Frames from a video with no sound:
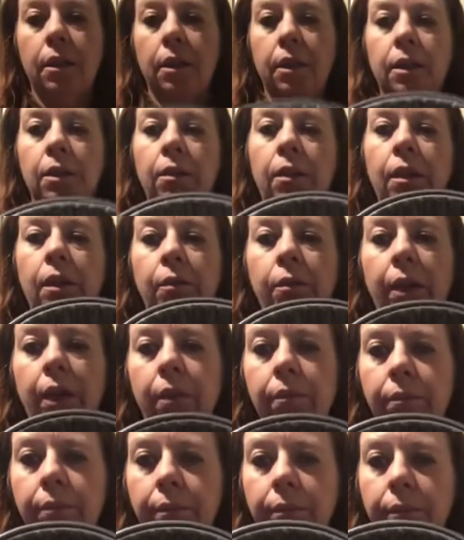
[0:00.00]
So
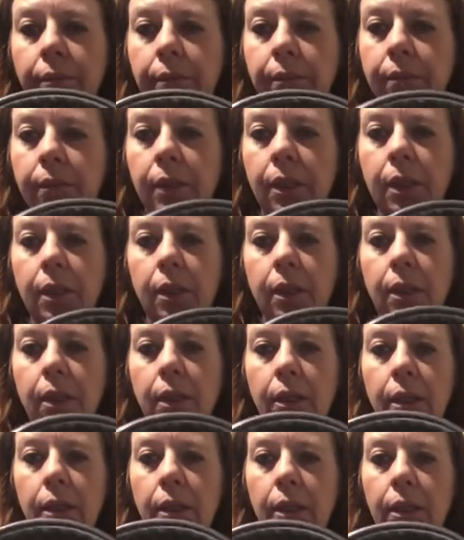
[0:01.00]
anyway,
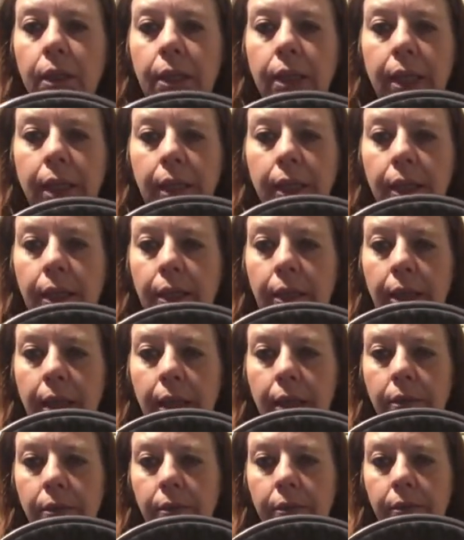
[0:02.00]
it looks like this
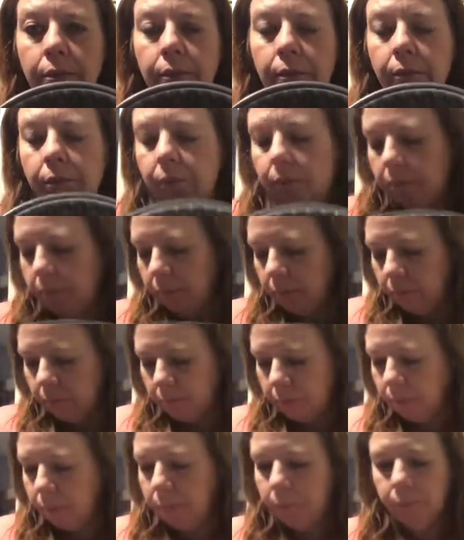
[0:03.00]
now.
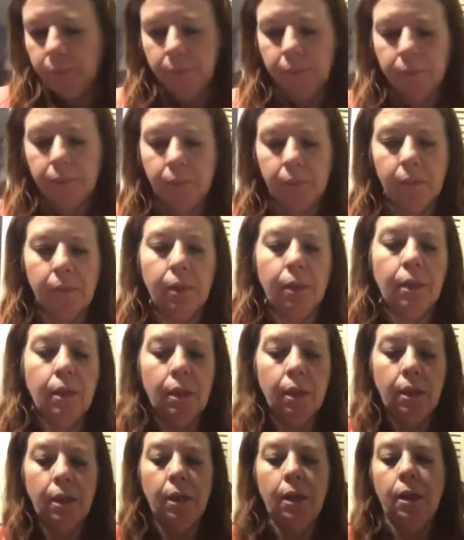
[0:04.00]

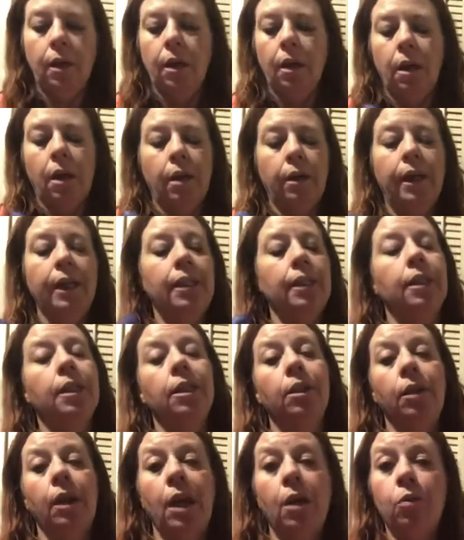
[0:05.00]
All right,
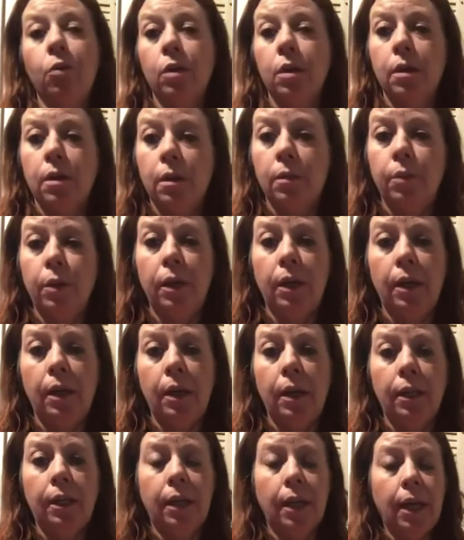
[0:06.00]
so now we're gonna put it
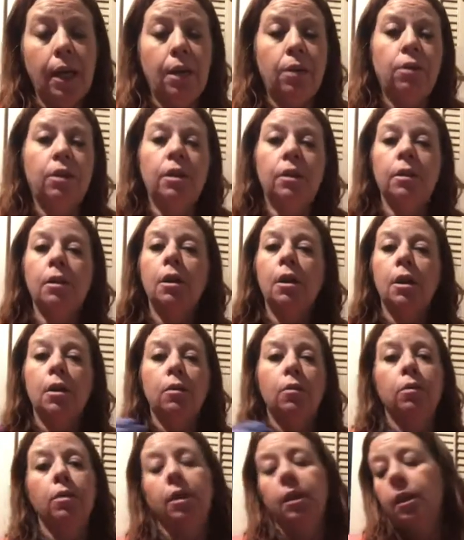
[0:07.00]
on the counter.
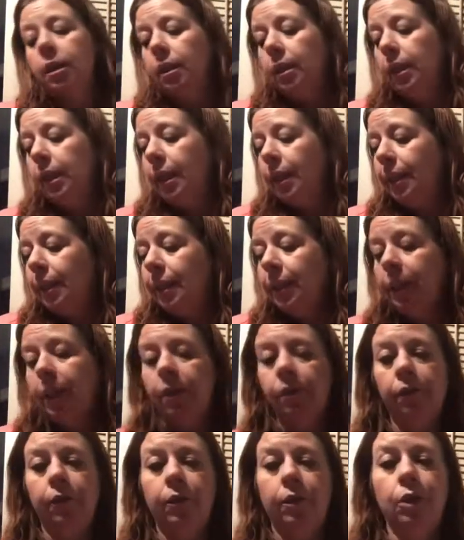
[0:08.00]
We're gonna let it
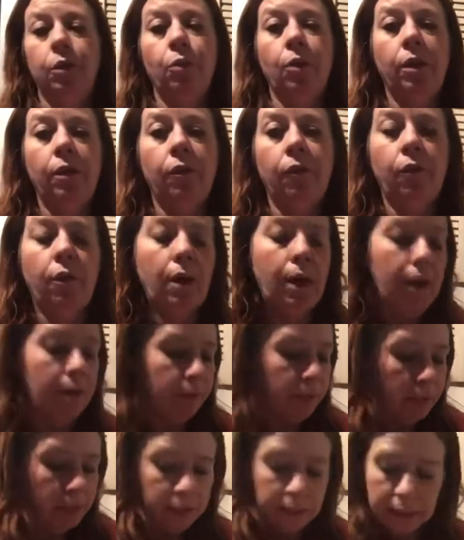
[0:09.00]
sit for 24
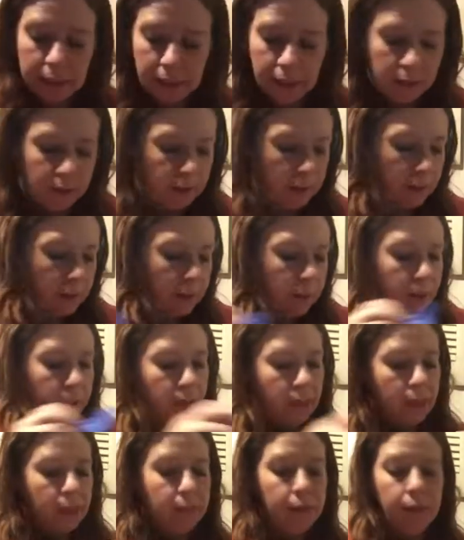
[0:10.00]
hours
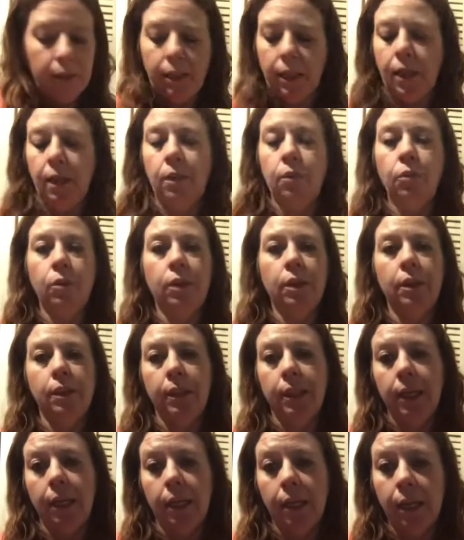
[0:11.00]
and then we'll
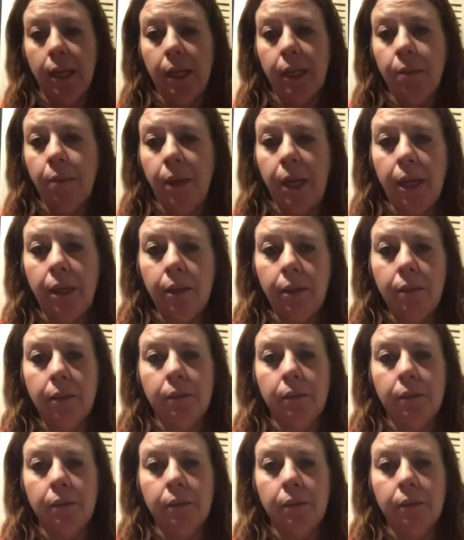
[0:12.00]
take it out of the pan.